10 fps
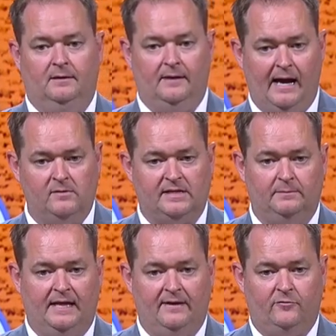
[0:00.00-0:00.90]
I was
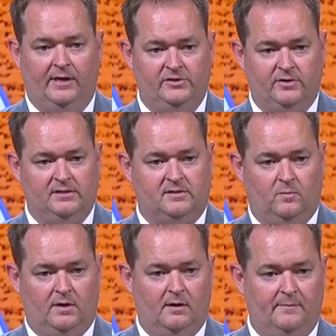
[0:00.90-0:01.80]
able to have great trust in
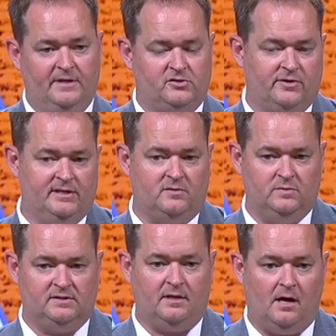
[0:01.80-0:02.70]
what our administration
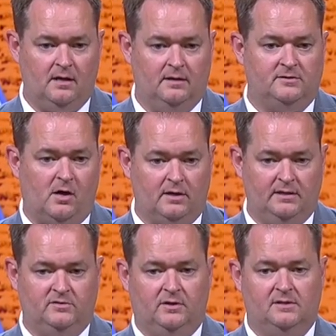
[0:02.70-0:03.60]
was
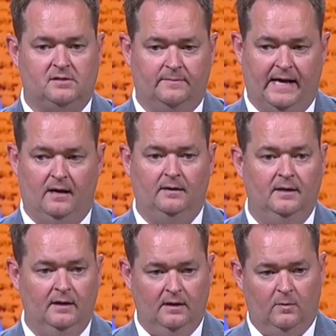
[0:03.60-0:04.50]
talking to us about.
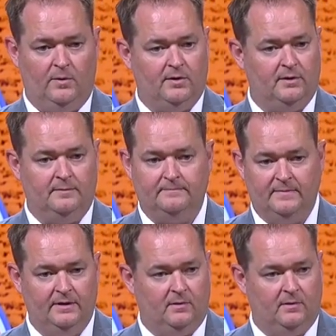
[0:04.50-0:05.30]
We're, you know,